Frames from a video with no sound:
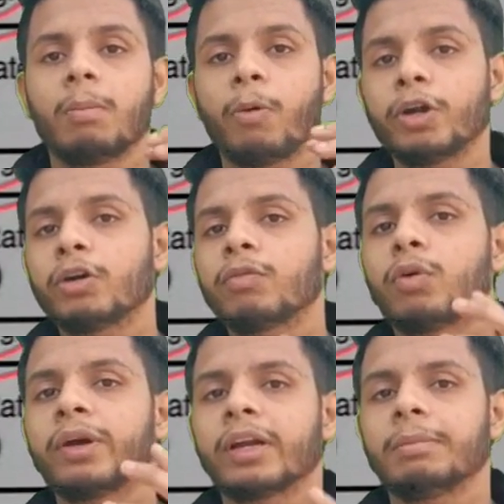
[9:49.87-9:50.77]
Point of
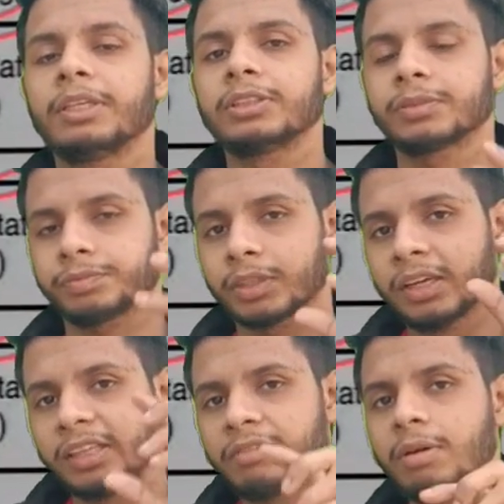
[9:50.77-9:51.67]
no return means
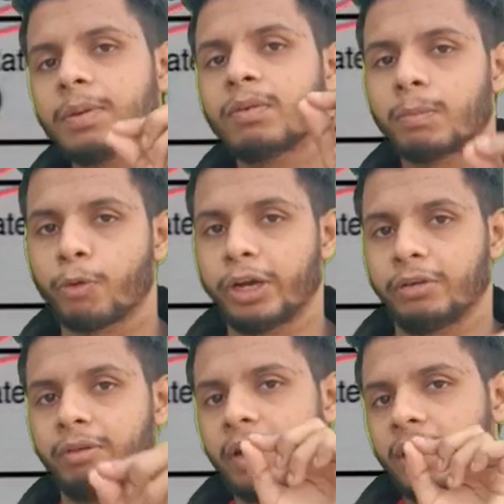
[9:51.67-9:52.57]
there will be one
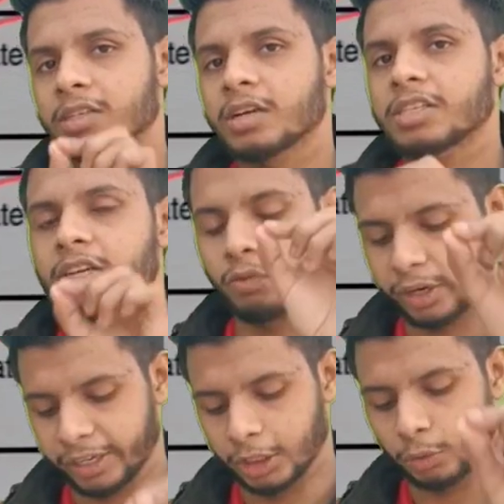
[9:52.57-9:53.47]
point. When a hazard is
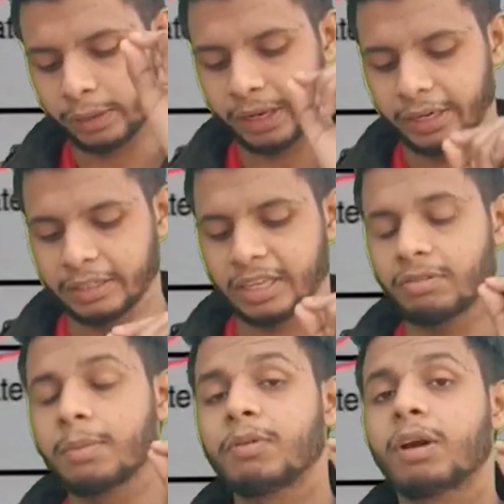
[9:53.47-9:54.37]
converting into a reality,
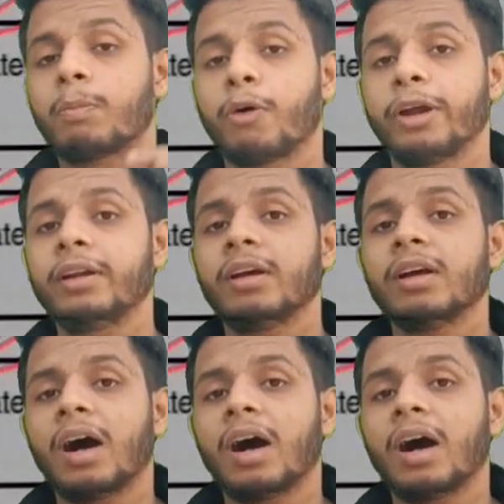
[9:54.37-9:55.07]
there will be one point.